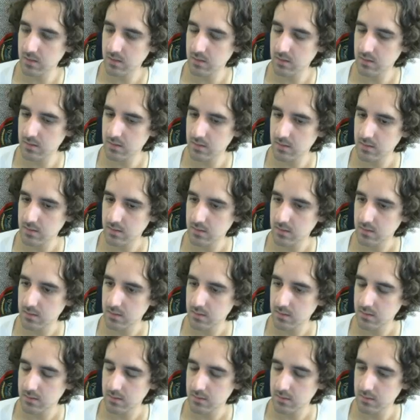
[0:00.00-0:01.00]
those
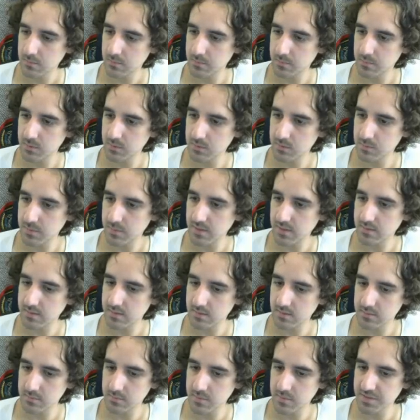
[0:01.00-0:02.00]
Beziers. Beziers are fine.
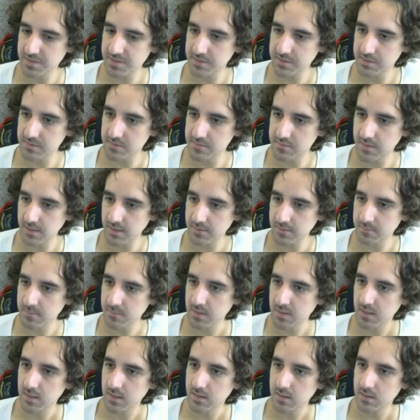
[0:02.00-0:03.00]
So let's do
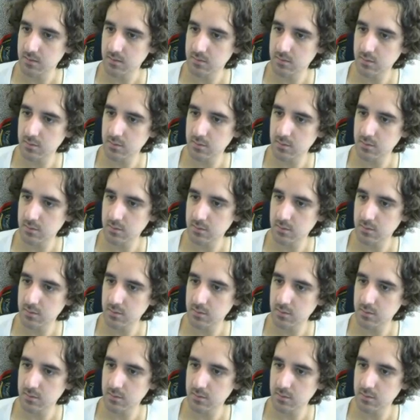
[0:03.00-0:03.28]
an over,